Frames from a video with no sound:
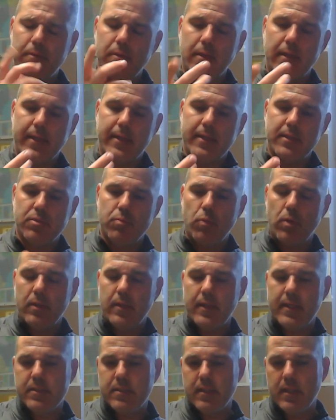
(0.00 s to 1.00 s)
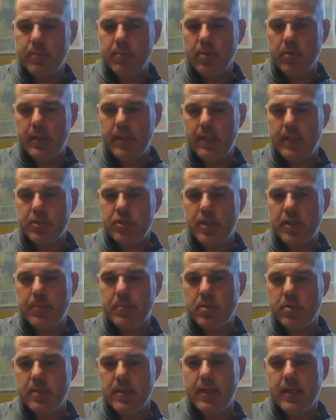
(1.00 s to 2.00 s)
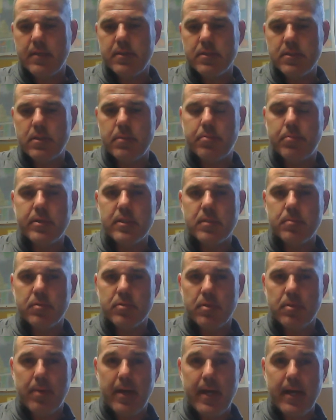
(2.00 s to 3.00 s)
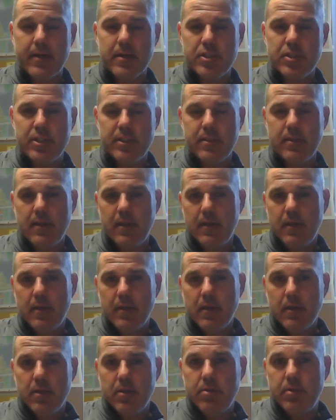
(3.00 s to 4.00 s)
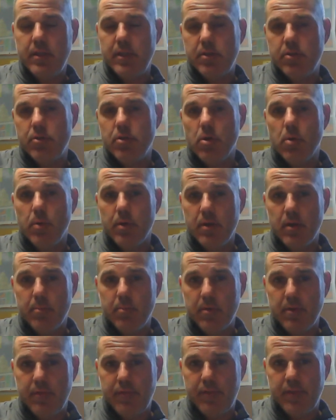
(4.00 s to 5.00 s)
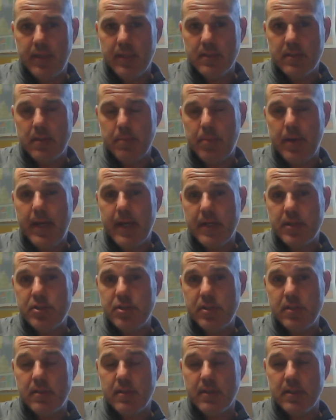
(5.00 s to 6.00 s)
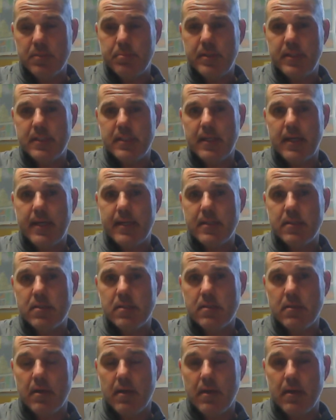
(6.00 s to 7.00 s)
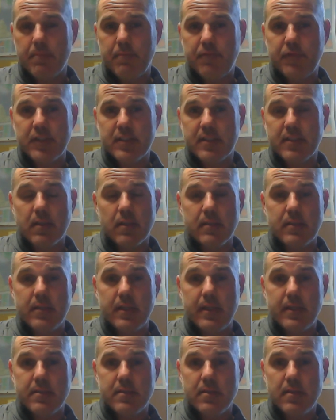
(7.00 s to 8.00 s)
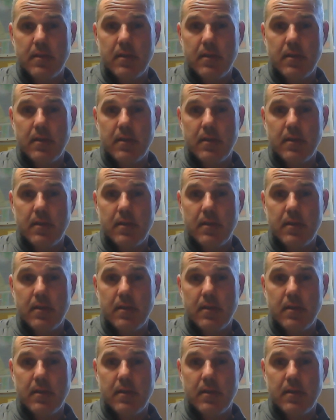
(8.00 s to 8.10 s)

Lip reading: guess one last thing I'm looking at, Chapter 10 is the principles of packaging. You need to know a number of things that packaging does besides facilitate